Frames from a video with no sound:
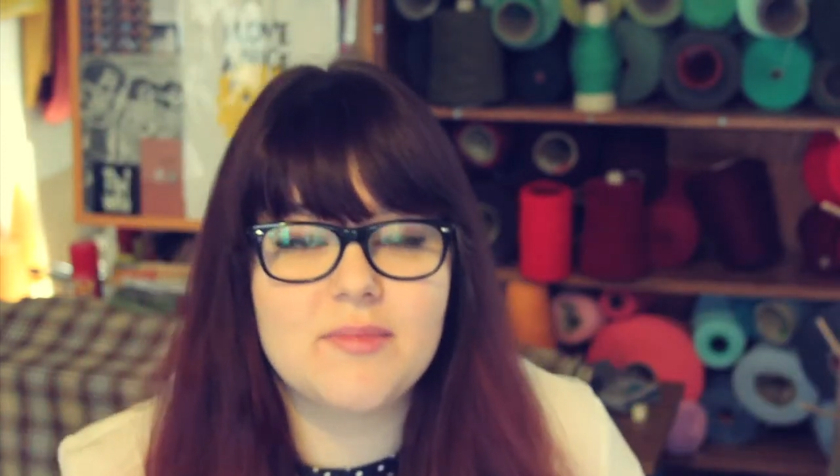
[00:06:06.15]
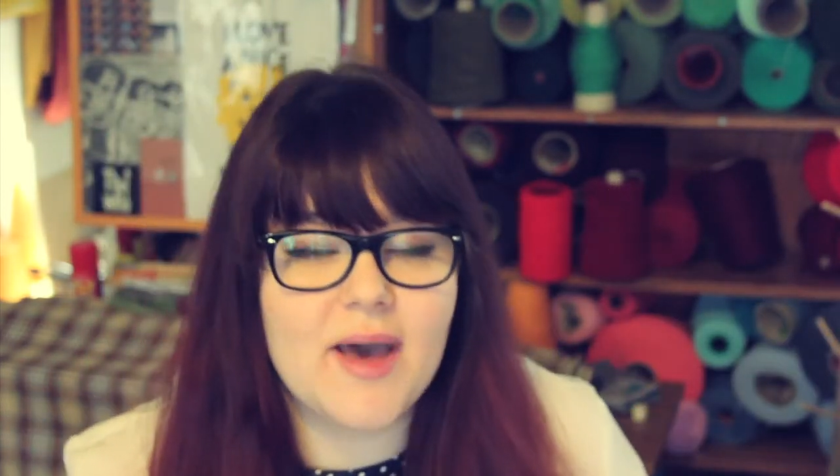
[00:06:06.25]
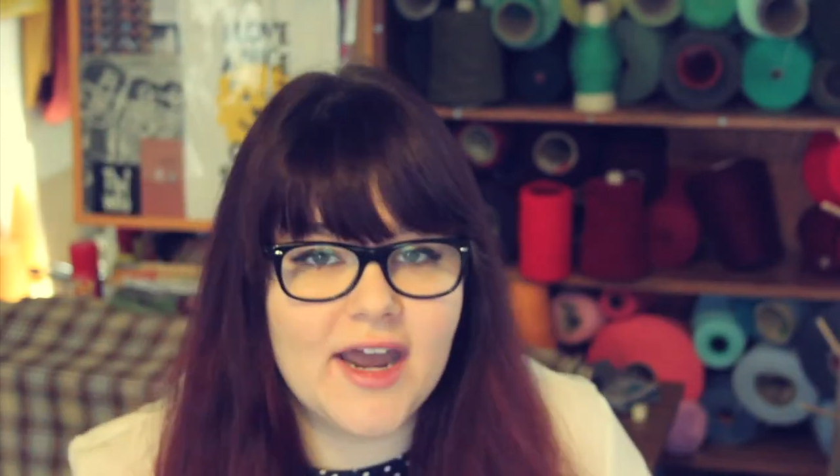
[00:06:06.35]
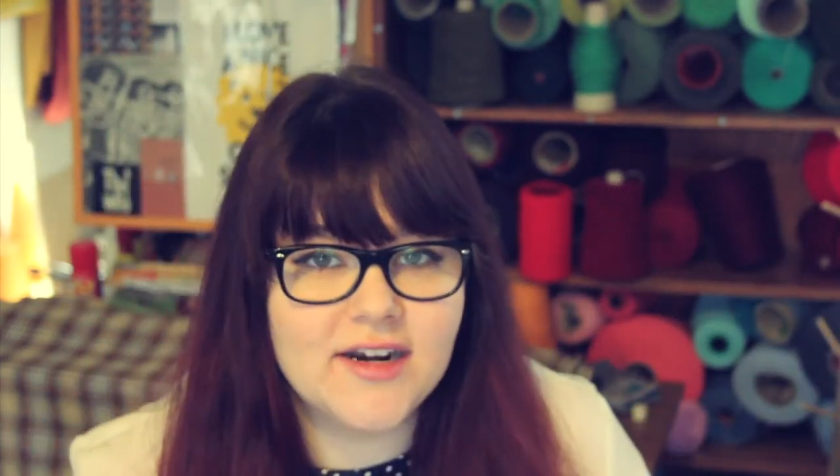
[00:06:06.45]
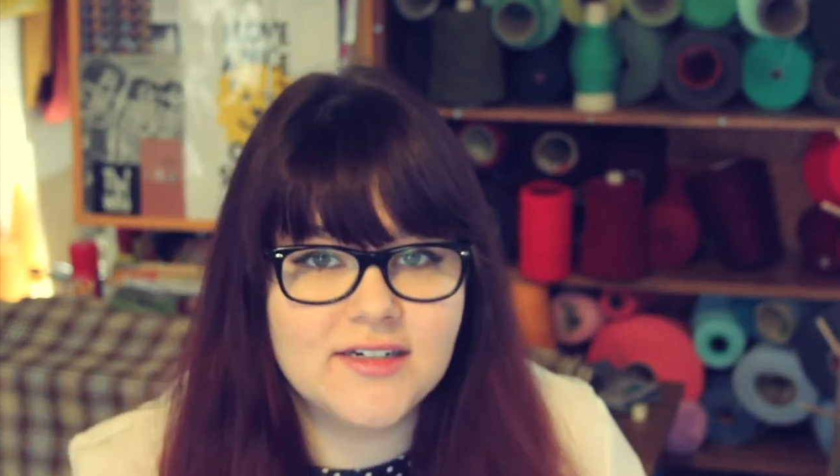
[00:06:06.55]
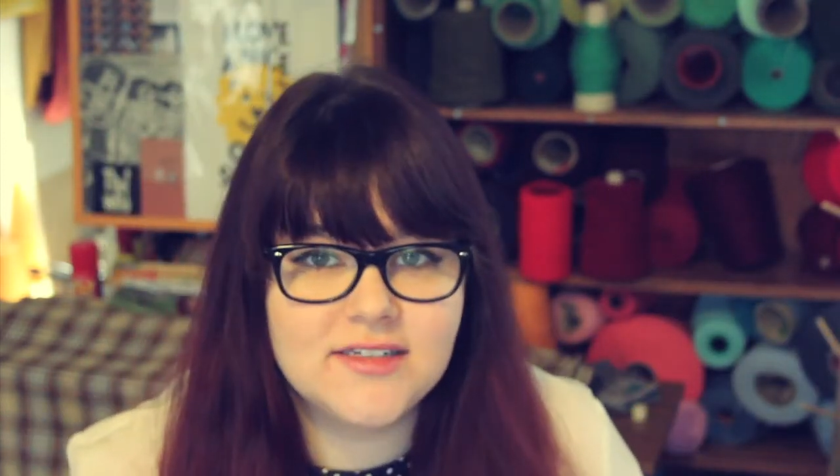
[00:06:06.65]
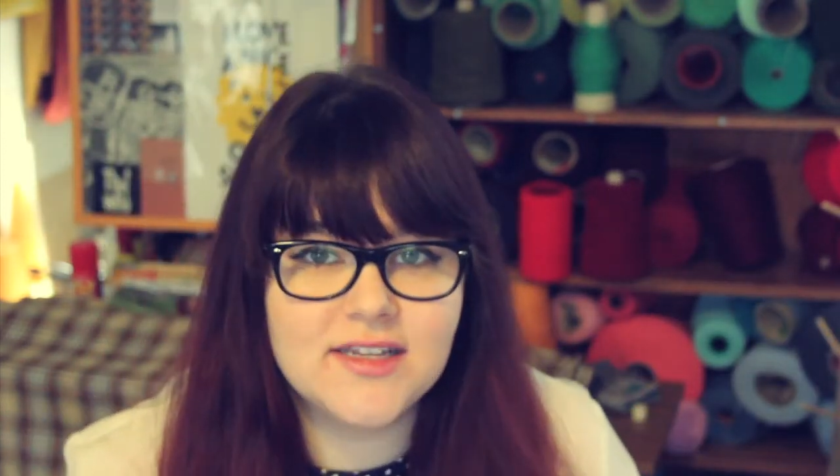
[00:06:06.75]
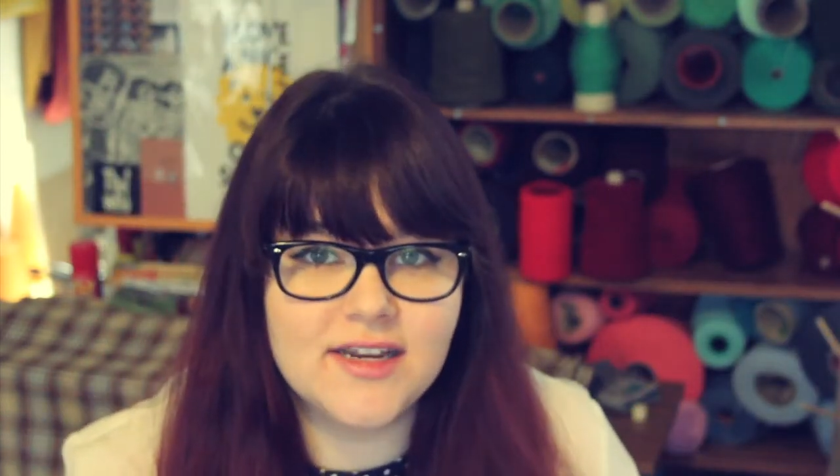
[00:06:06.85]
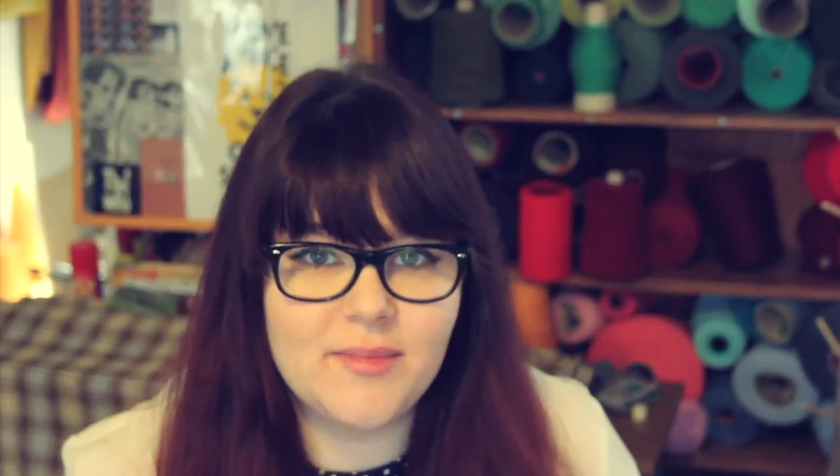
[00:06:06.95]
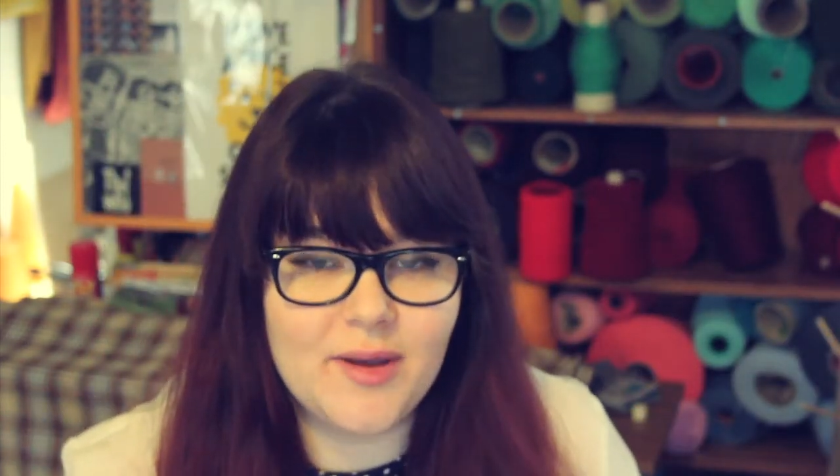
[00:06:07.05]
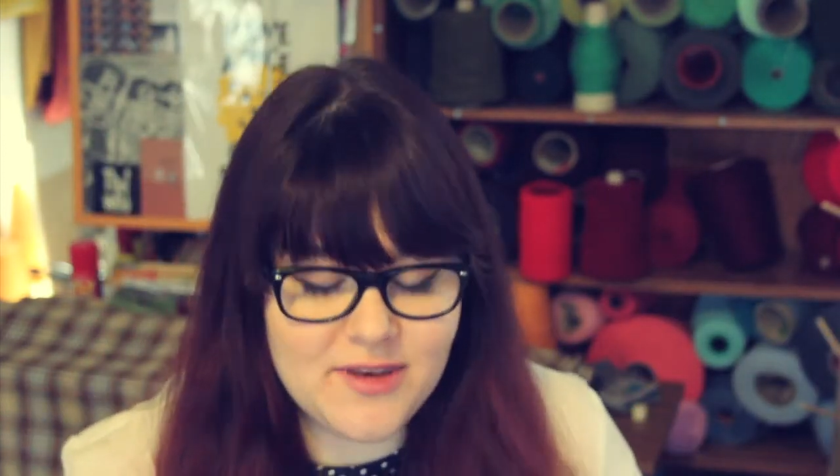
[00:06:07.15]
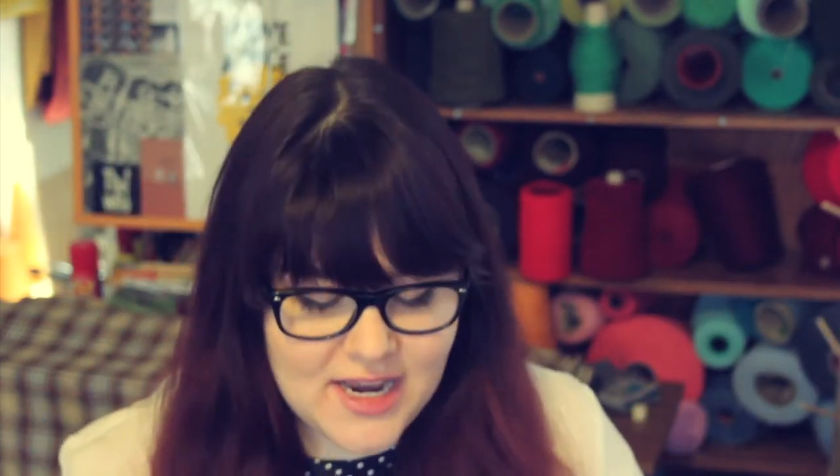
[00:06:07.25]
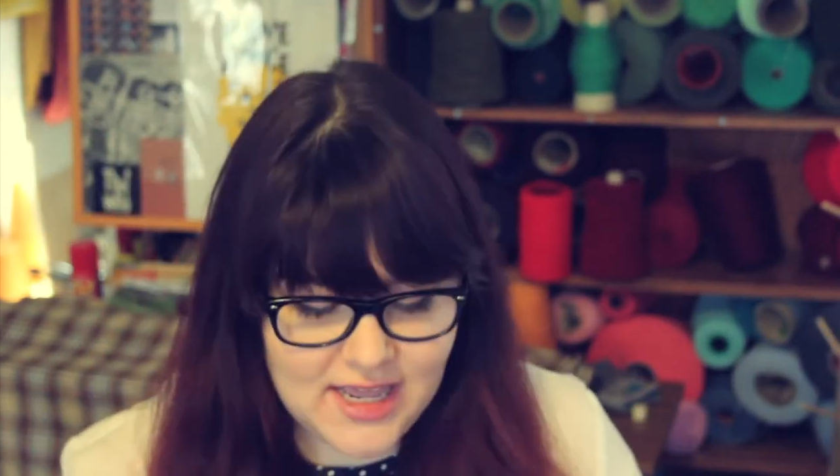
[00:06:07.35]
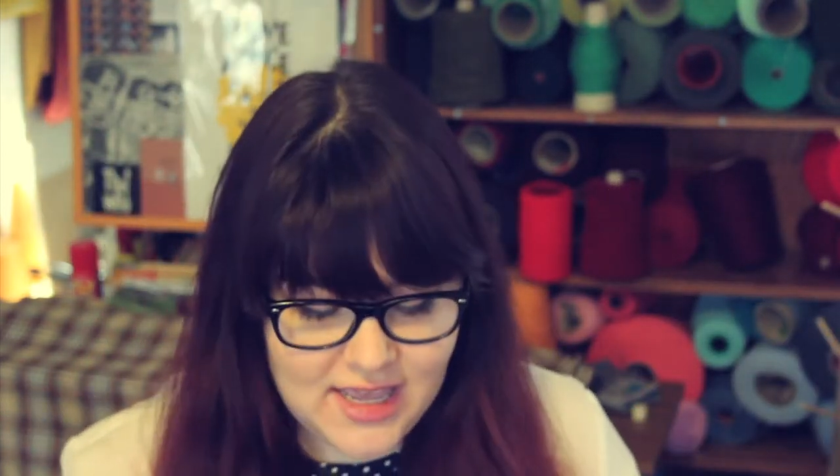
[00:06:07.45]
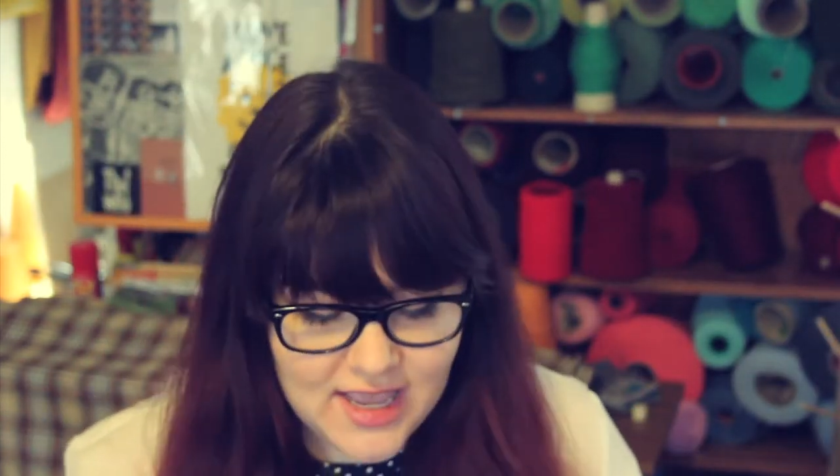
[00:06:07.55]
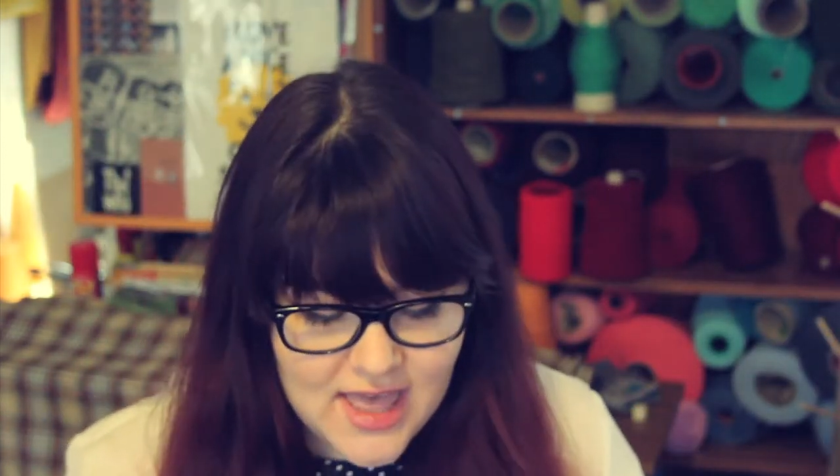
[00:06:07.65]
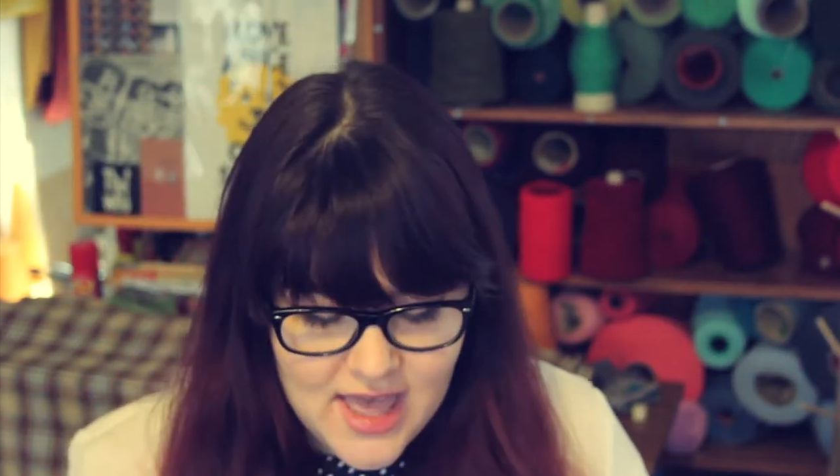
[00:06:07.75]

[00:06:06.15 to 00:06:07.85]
patterns and about knitting.